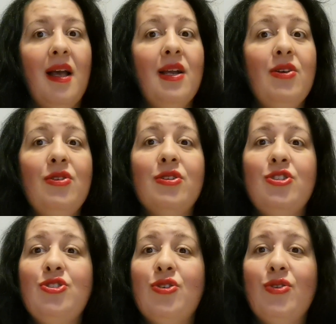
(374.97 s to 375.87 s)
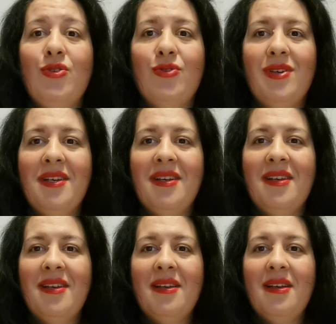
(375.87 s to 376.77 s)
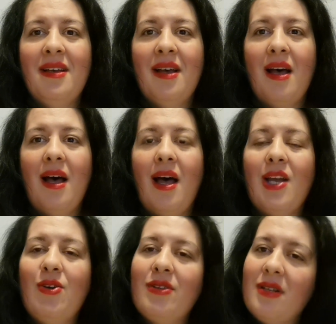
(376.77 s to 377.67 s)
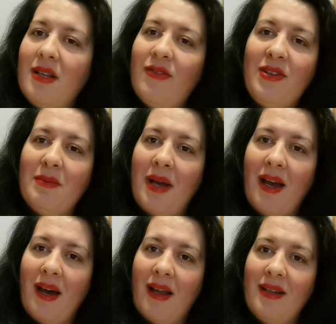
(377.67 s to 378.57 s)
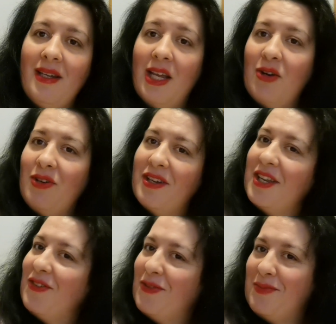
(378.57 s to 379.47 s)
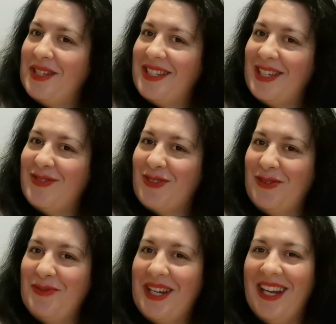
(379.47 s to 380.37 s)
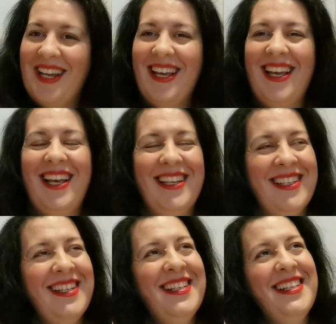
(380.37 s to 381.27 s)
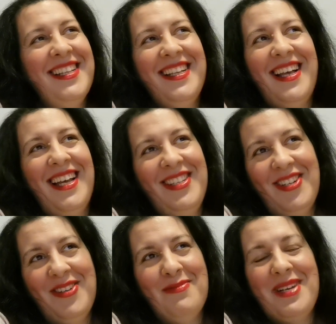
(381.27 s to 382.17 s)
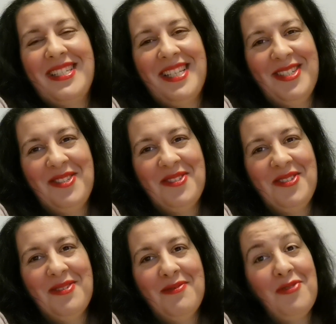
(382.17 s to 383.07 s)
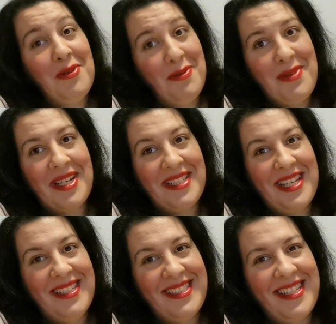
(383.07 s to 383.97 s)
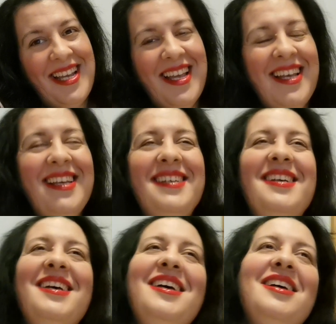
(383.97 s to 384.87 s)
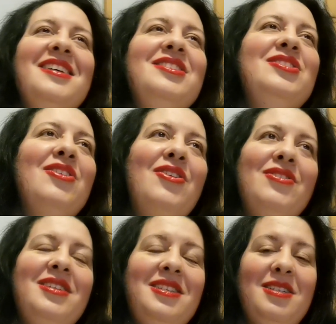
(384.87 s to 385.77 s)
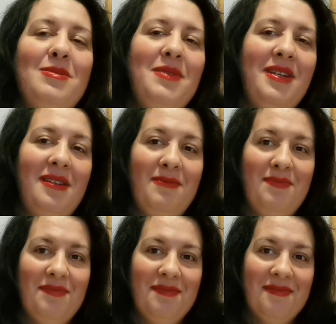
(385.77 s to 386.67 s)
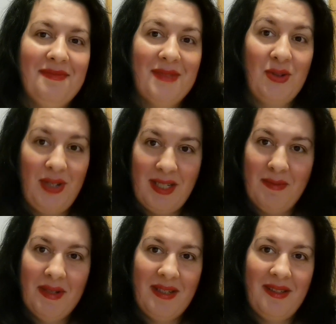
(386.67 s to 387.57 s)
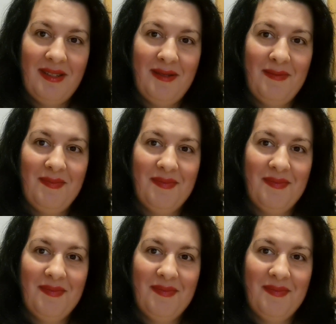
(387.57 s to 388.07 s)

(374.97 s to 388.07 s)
I'm gonna show you I got love in my heart and I'm gonna give you biscuits from me. I don't know if it makes sense to you. For me, it makes sense. So this is my Christmas.